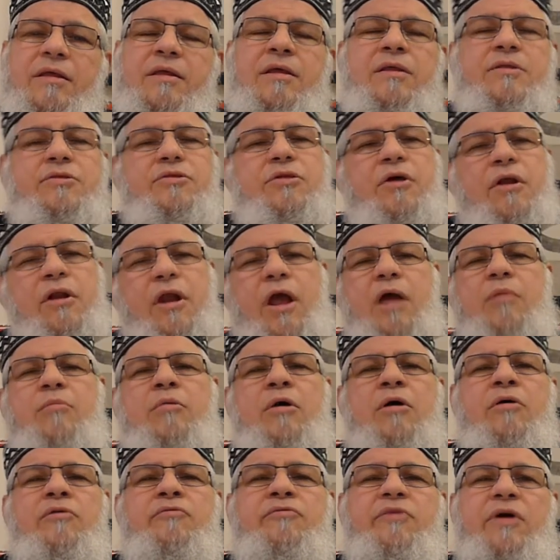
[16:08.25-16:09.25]
the
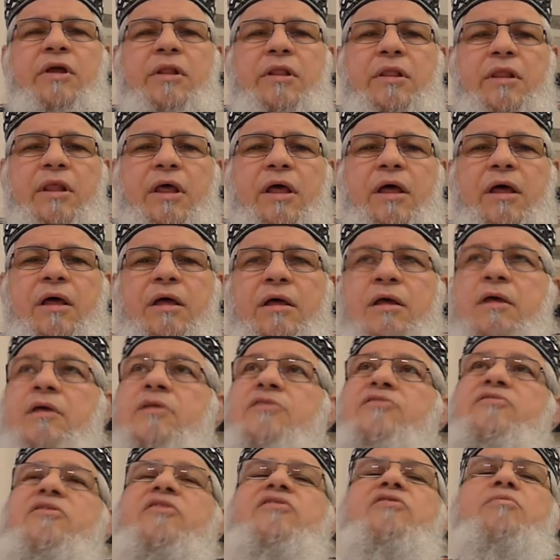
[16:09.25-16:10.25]
rahmah of Allah,
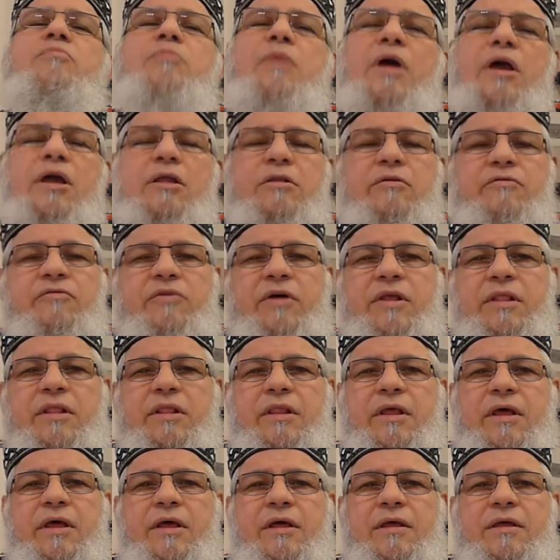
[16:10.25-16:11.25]
the smile of Allah.